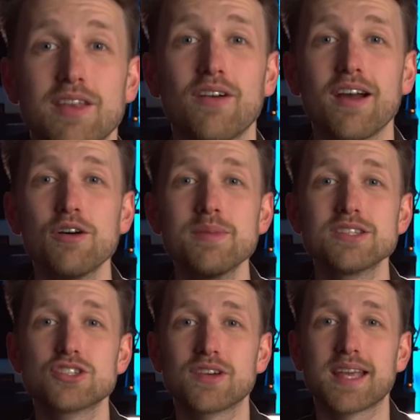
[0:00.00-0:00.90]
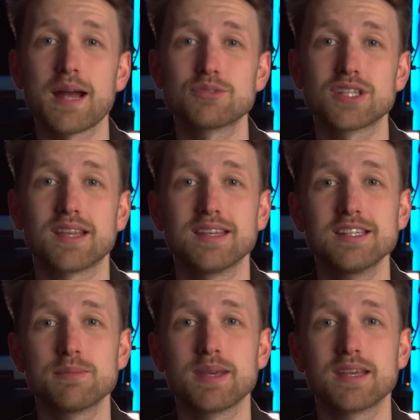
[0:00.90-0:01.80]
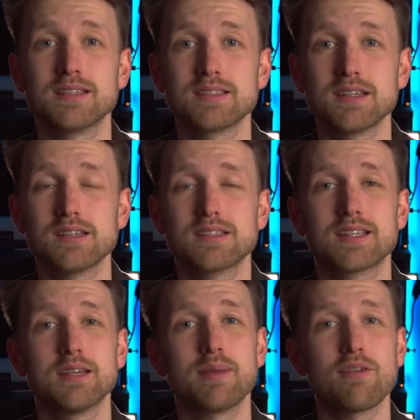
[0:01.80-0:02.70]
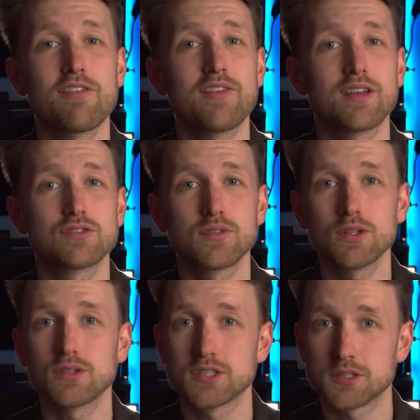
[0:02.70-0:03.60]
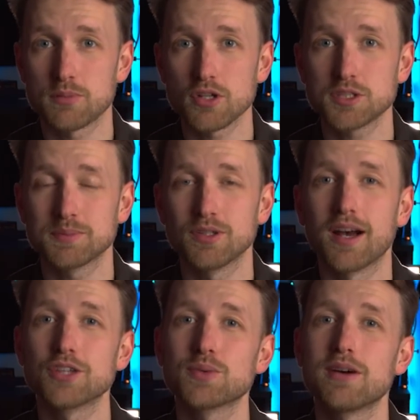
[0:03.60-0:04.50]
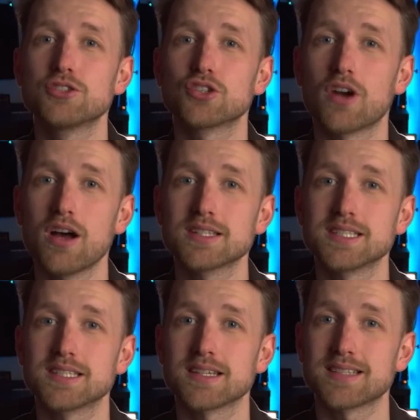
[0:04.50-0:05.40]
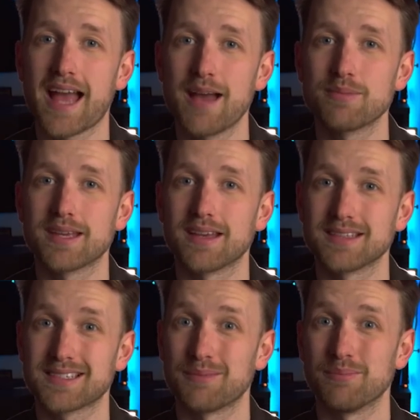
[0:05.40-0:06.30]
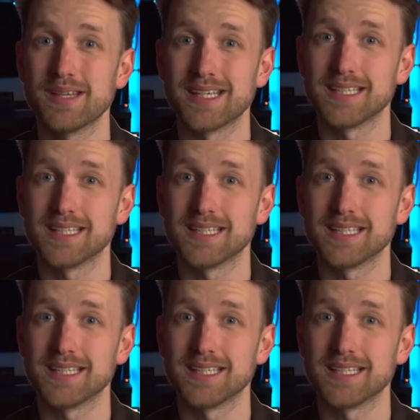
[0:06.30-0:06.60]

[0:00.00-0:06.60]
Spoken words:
There are elements during capture that need to be considered to keep everything as flawless as possible, as well as your artist as happy as can be.